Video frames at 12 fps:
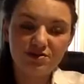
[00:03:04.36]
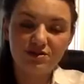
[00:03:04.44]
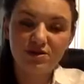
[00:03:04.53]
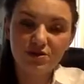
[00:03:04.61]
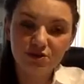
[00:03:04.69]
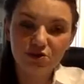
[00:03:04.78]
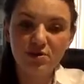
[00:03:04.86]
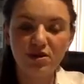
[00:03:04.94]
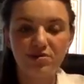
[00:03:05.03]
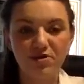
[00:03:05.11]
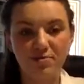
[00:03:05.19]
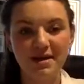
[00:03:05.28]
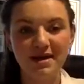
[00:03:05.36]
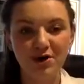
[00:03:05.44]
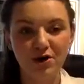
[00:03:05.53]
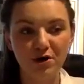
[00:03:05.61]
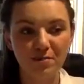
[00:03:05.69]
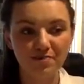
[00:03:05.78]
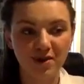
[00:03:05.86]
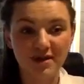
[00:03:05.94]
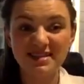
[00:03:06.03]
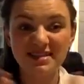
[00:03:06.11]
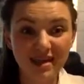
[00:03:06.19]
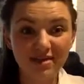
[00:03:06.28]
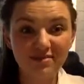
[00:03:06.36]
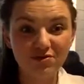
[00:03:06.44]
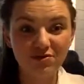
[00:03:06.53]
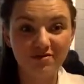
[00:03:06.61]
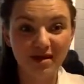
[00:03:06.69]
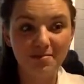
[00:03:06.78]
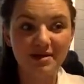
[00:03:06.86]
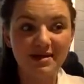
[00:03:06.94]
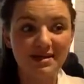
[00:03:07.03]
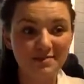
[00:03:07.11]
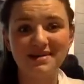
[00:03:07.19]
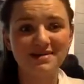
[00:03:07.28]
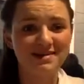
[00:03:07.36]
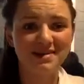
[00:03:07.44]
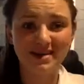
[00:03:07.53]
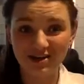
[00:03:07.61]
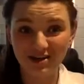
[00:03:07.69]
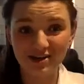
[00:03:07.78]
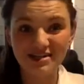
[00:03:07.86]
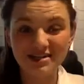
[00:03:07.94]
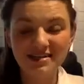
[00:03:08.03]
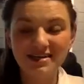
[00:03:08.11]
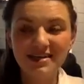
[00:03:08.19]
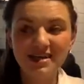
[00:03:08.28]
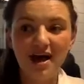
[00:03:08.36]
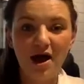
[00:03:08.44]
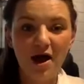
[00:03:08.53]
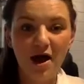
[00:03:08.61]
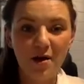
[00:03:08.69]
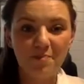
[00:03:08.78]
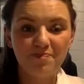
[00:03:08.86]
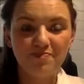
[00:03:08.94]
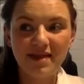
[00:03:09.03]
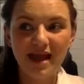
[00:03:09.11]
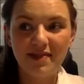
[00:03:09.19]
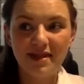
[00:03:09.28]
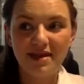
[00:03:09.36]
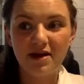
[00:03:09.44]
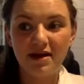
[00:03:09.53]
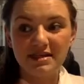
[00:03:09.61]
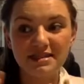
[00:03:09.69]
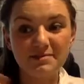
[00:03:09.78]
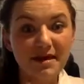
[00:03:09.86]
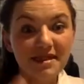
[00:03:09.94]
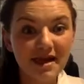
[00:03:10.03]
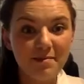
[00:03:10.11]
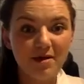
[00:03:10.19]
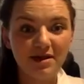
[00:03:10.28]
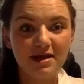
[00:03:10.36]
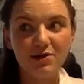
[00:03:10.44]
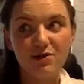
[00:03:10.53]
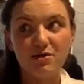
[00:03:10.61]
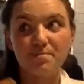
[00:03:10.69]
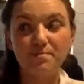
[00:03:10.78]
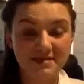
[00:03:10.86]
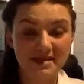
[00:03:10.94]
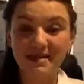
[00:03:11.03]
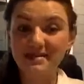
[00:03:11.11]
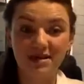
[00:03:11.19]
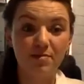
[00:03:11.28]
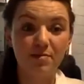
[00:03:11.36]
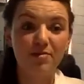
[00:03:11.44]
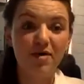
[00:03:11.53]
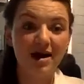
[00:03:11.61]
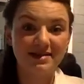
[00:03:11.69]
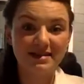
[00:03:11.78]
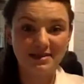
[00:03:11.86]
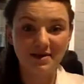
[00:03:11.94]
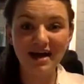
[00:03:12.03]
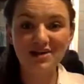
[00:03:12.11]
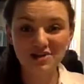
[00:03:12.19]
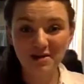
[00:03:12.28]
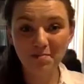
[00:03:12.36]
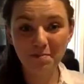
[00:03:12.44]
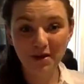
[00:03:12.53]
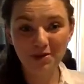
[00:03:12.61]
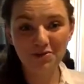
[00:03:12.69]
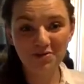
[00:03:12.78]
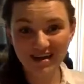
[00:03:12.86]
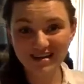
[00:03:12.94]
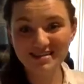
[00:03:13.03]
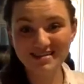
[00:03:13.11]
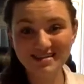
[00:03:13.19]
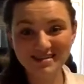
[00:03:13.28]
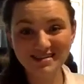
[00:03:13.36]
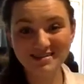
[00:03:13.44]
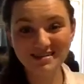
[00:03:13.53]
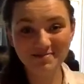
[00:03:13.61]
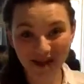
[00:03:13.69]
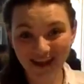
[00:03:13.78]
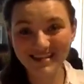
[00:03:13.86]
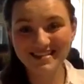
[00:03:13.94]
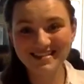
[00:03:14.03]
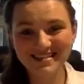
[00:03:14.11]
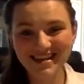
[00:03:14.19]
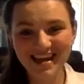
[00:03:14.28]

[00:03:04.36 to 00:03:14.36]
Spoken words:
school and through BCom, I saved all of that money as best as I could. And then I spent that money on setting up a practice. I actually built this space.